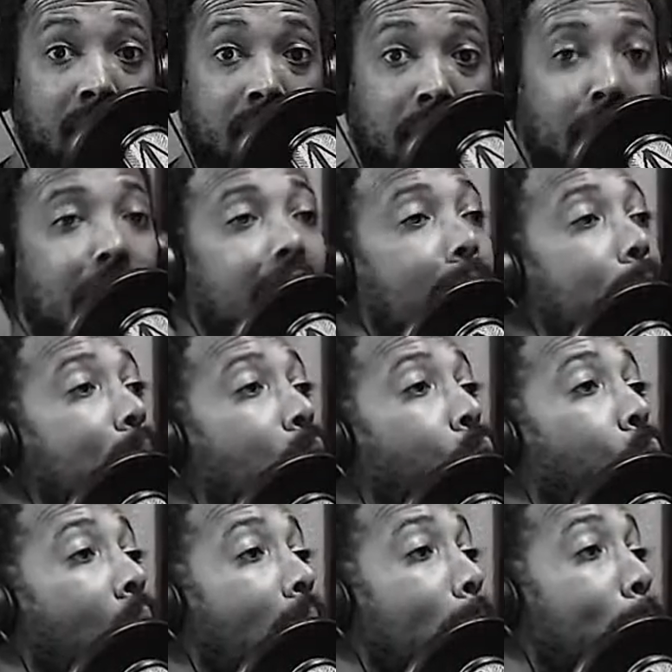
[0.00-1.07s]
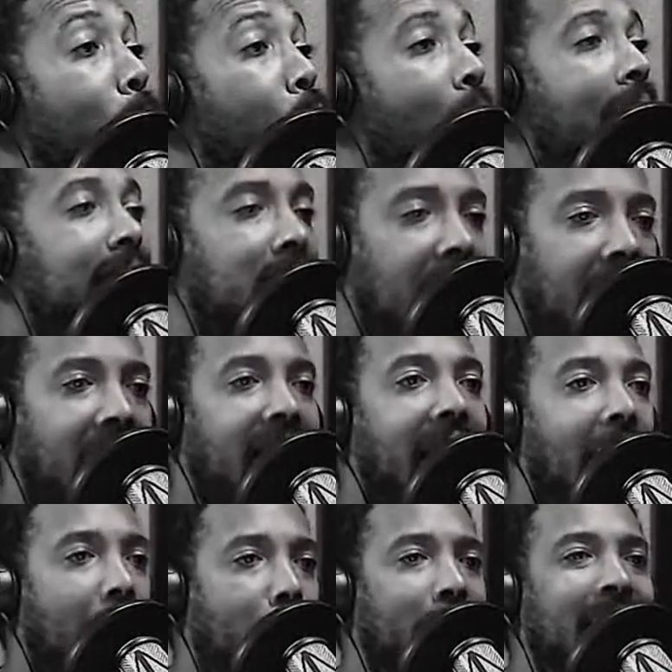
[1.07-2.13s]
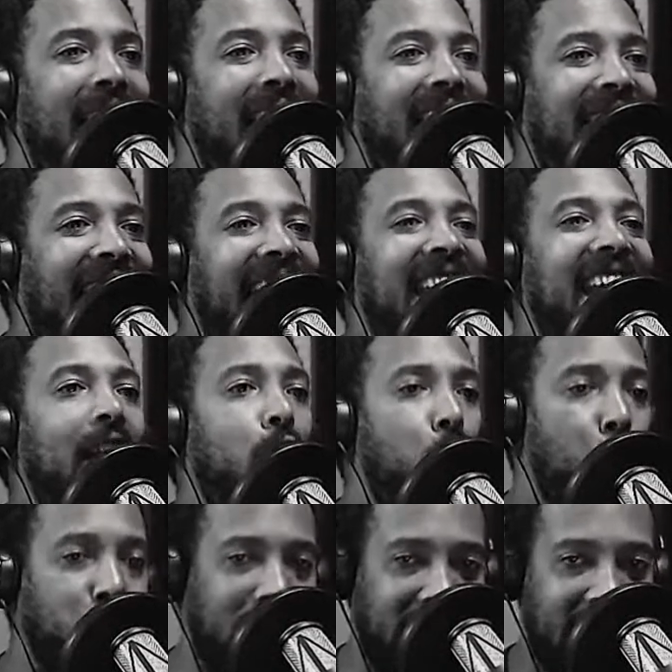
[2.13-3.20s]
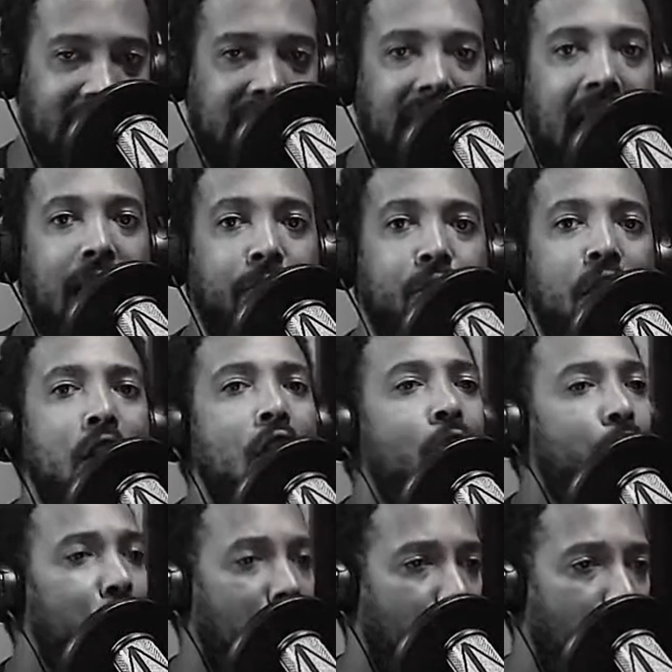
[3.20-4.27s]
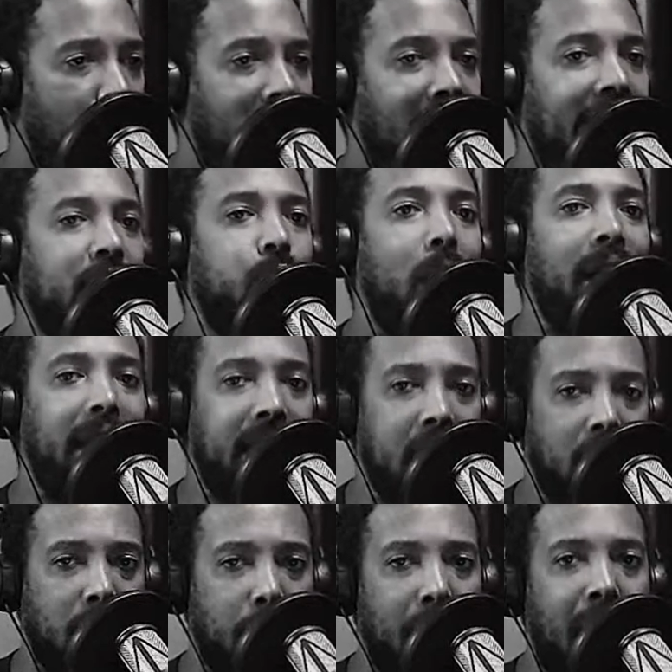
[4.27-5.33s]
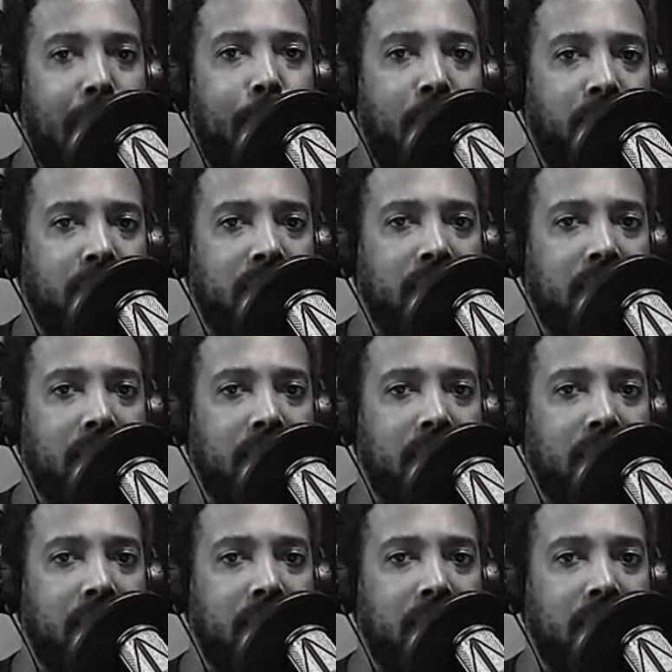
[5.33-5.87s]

Let it be one white cop that loses his life for going out of his way to kill a black person.